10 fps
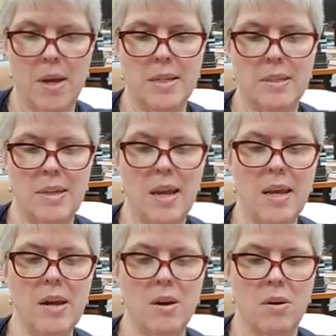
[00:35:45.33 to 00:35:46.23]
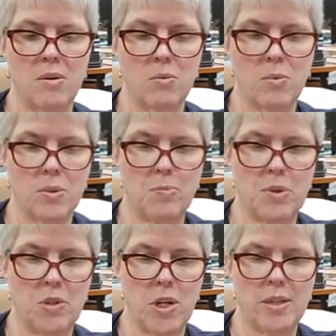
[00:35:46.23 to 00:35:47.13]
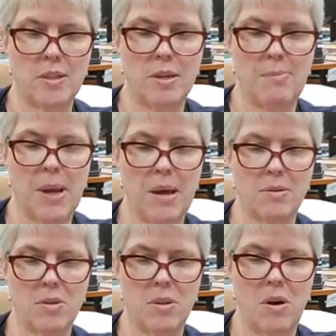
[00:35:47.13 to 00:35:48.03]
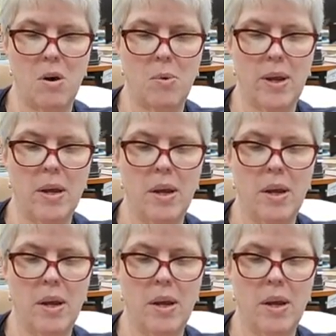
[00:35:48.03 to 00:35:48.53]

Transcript: "Stay here," whispered Chase, stepping out into the hallway.